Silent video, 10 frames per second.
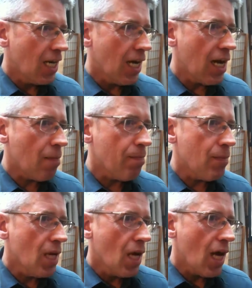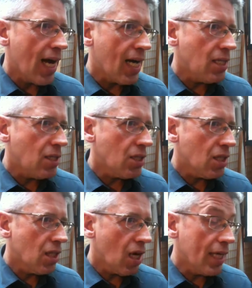And
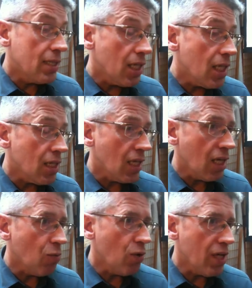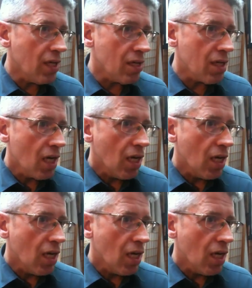ideally with